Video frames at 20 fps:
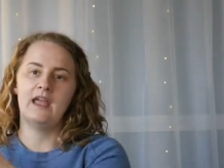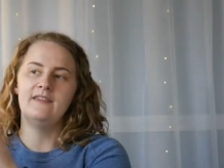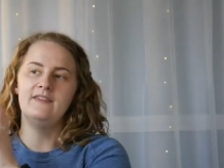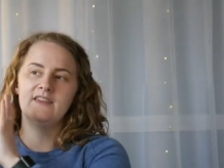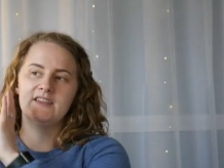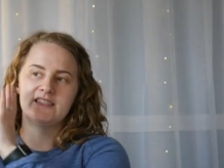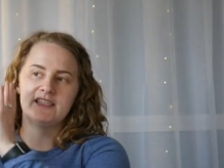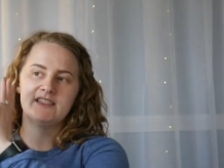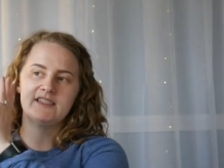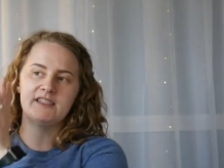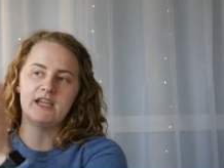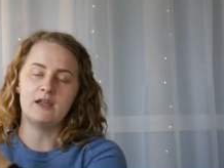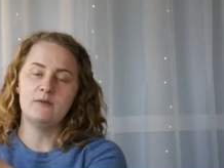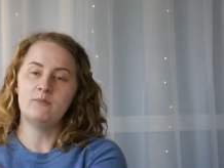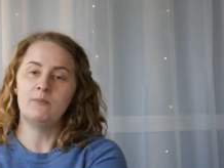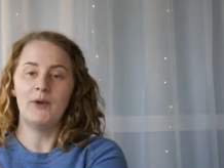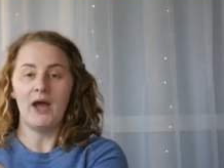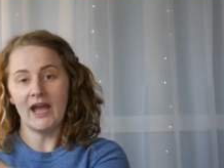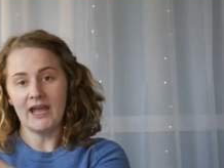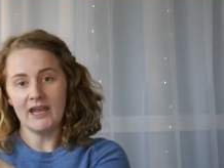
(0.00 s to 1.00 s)
And this is
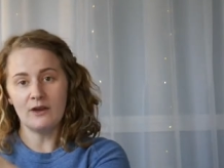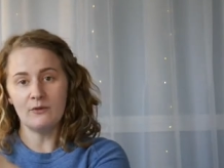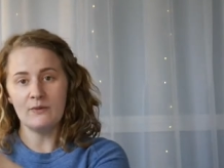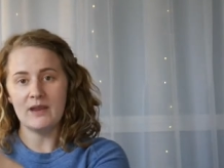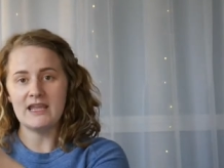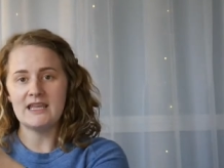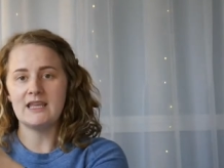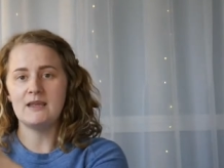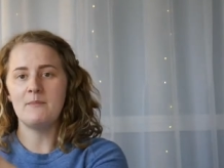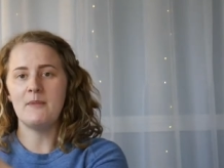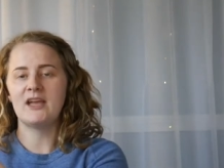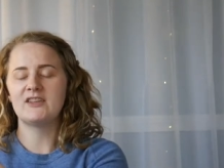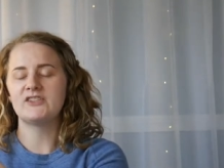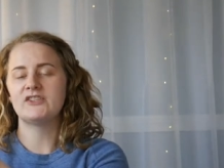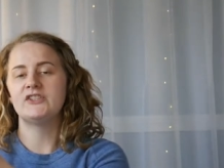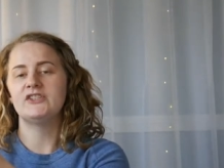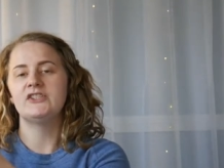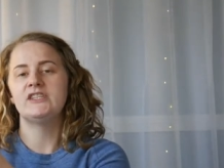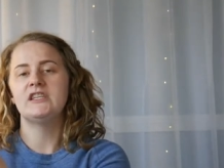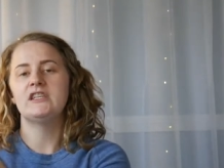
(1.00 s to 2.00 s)
done by a Reiki
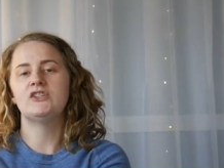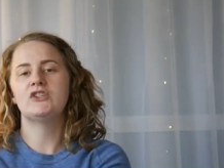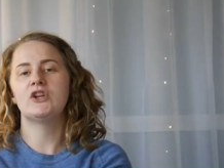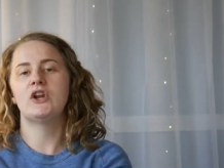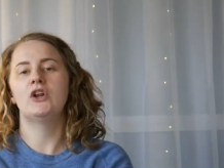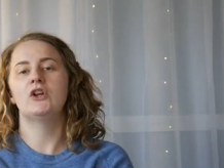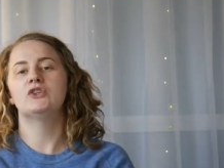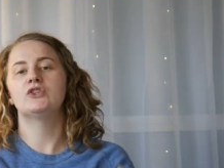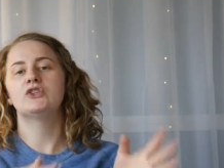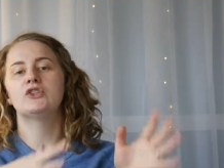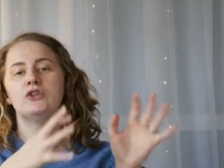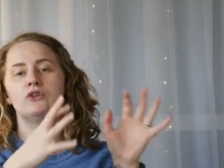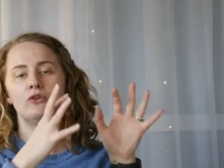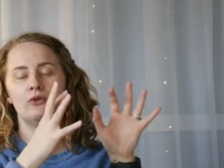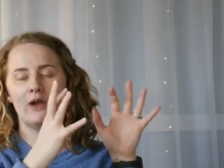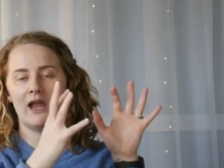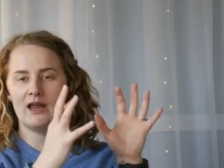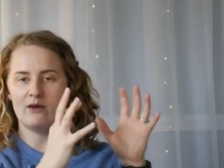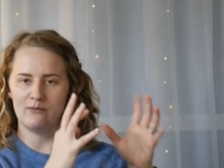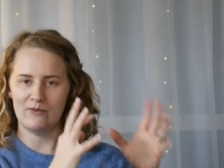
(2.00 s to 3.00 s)
master teacher to
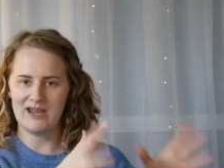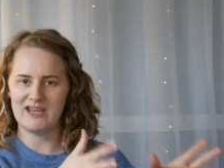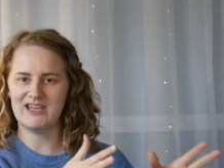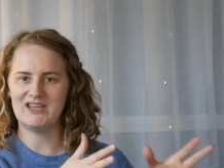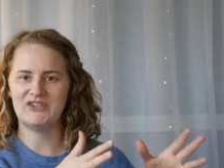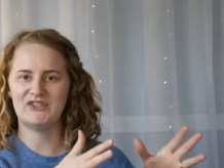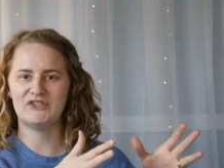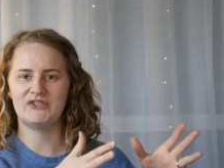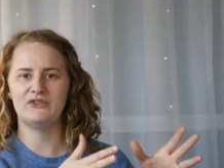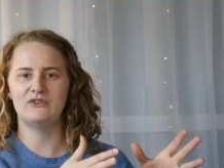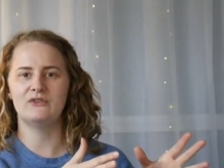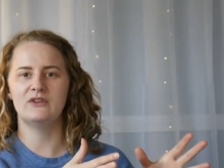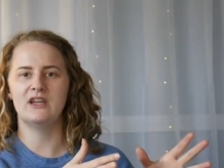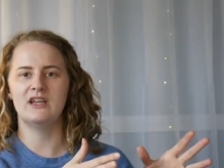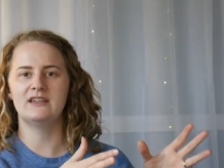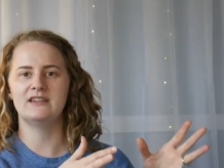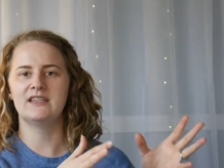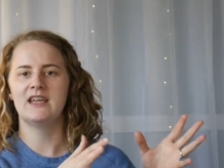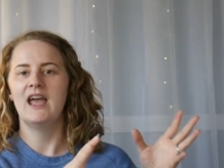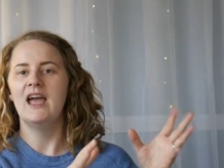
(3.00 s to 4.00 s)
a Reiki
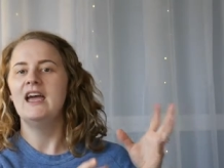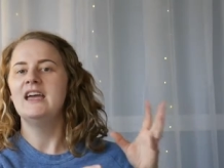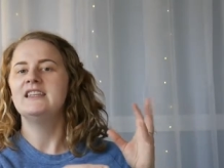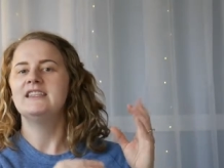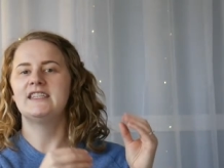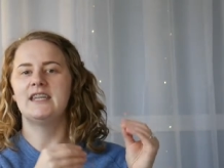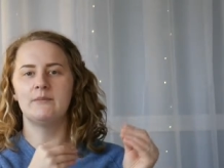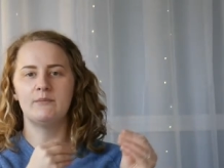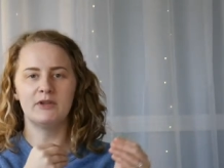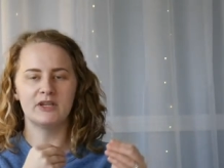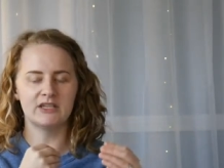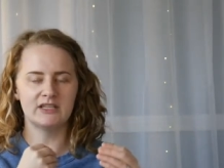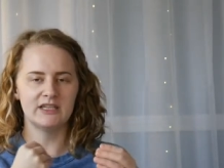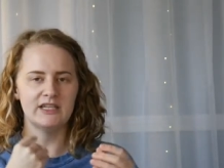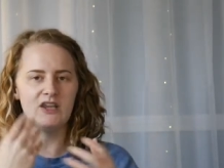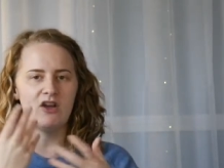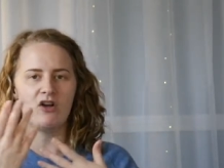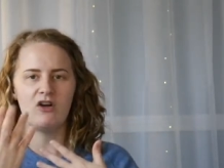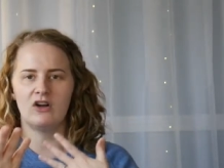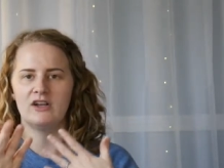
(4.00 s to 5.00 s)
student,
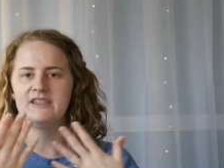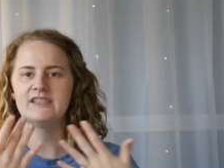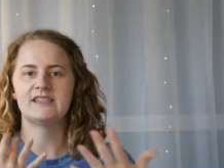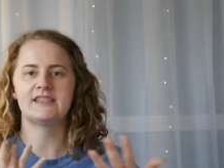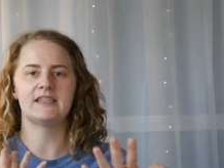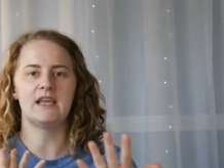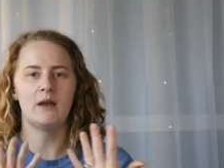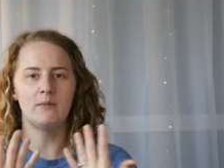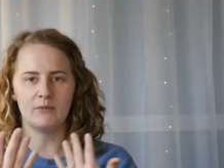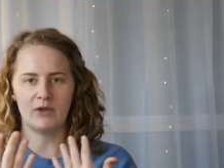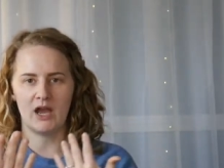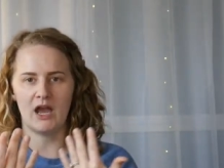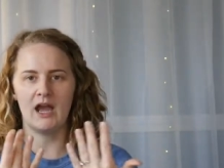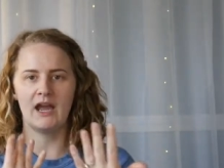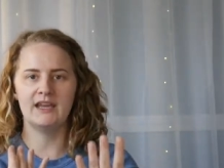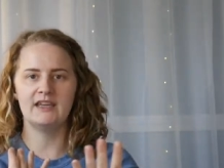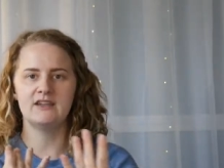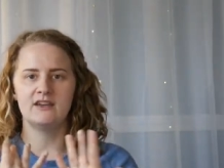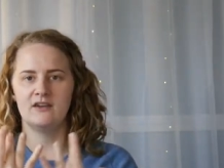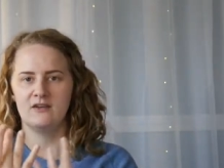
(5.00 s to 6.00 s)
typically on some
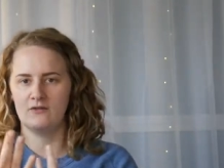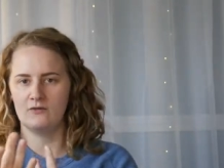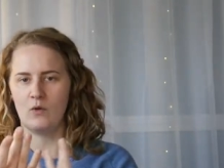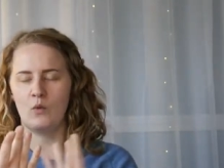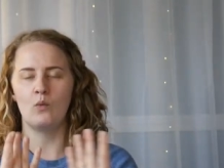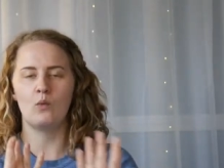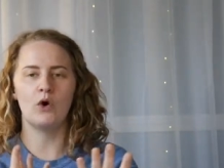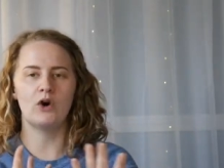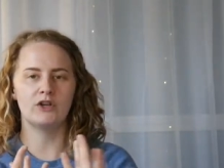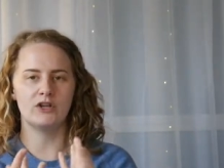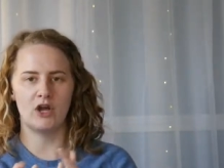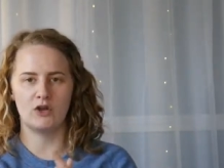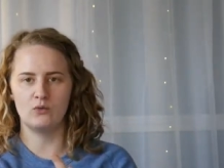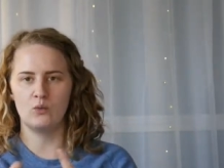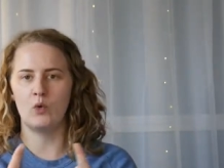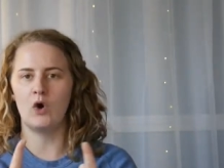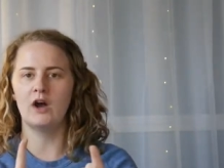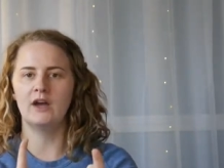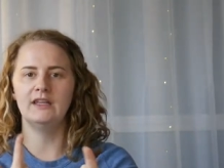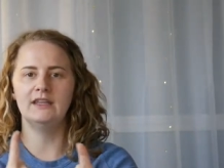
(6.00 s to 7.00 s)
kind of
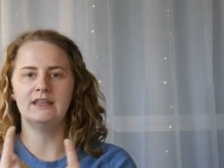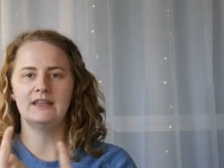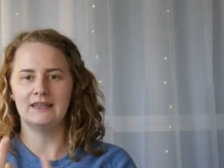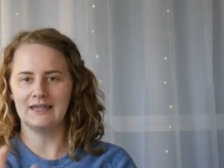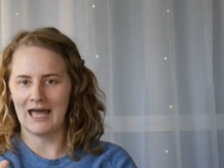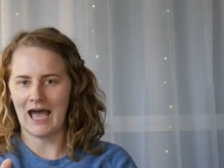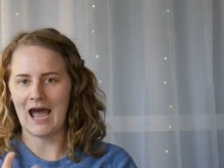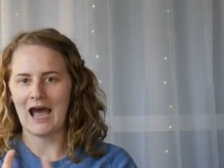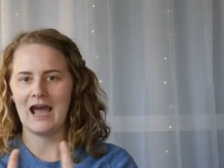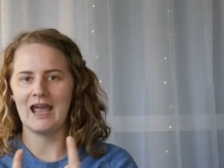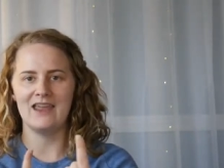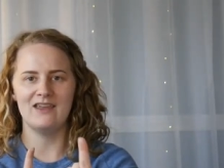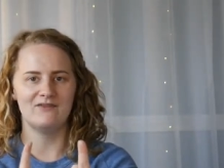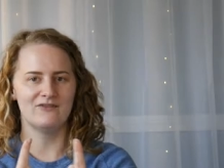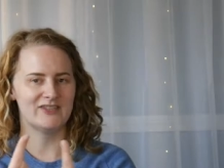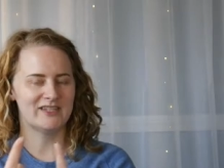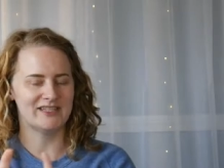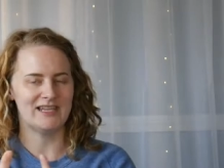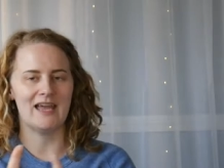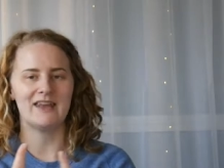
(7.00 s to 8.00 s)
one-on-one live
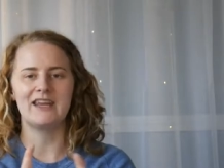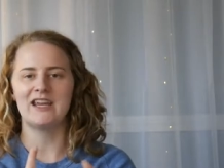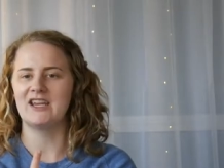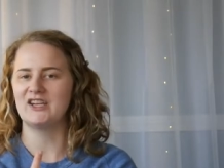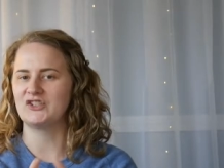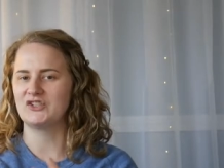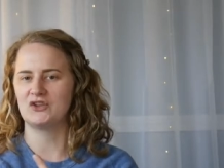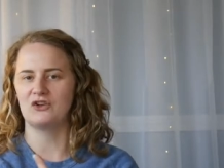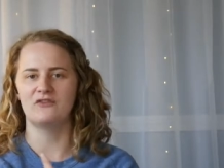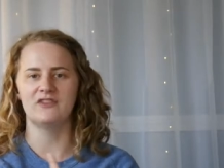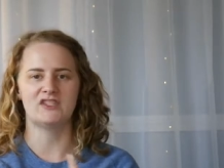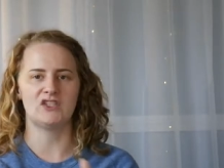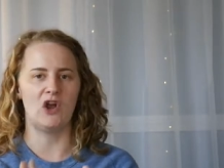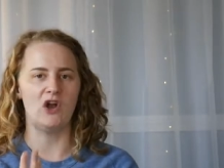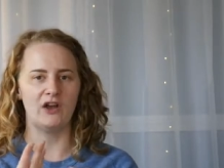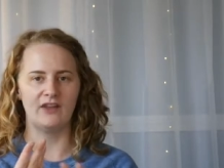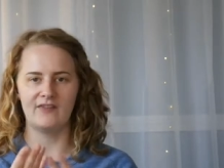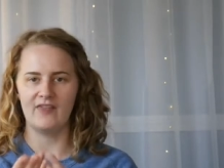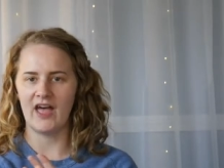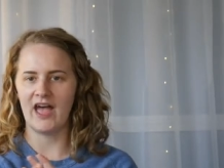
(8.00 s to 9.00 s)
setting. So if it's
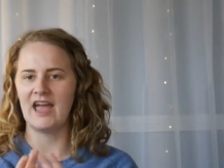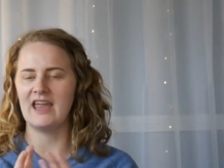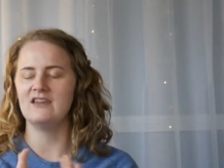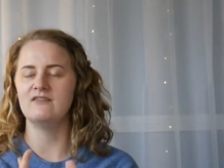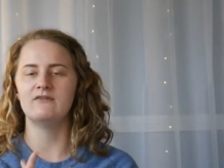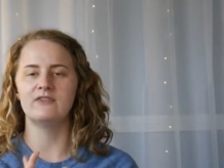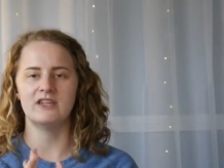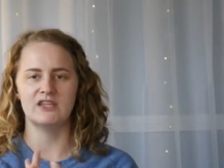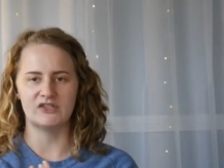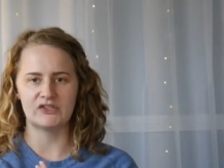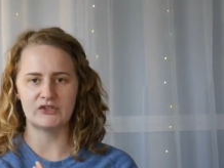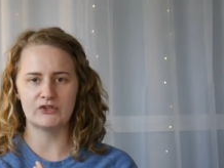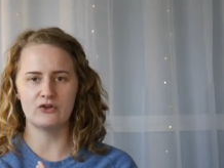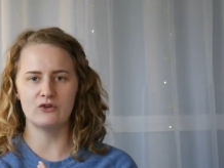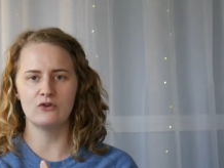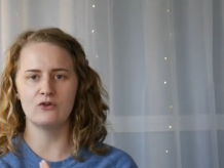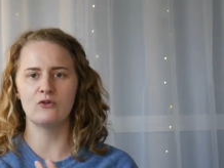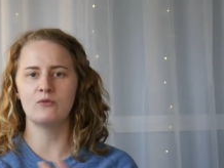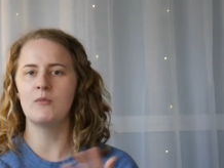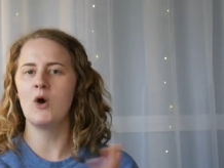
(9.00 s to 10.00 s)
online via
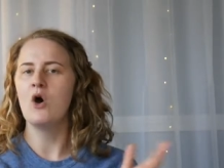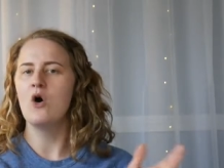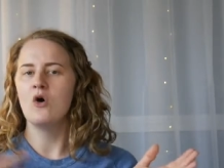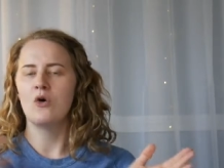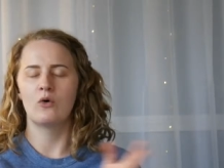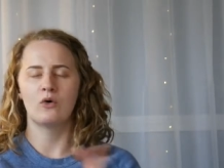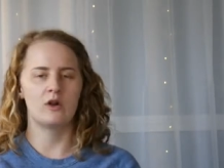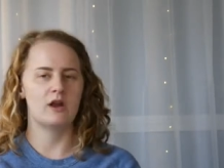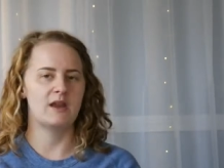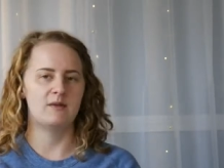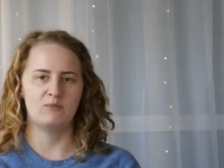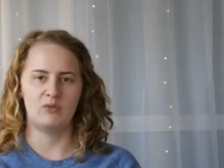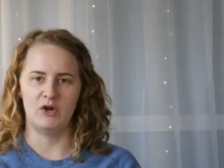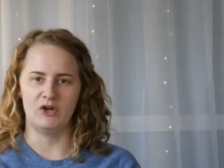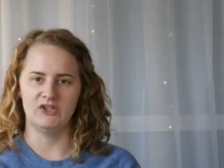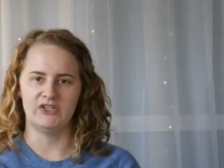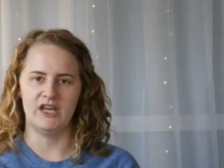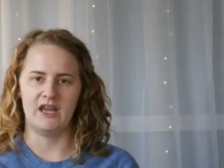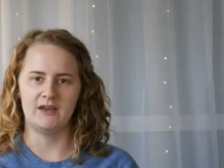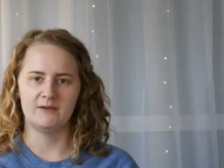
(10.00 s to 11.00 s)
Zoom or in
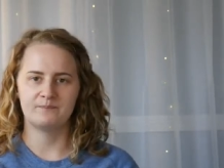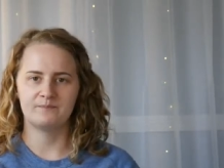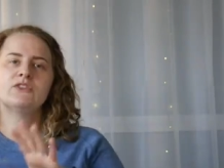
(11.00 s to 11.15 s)
person.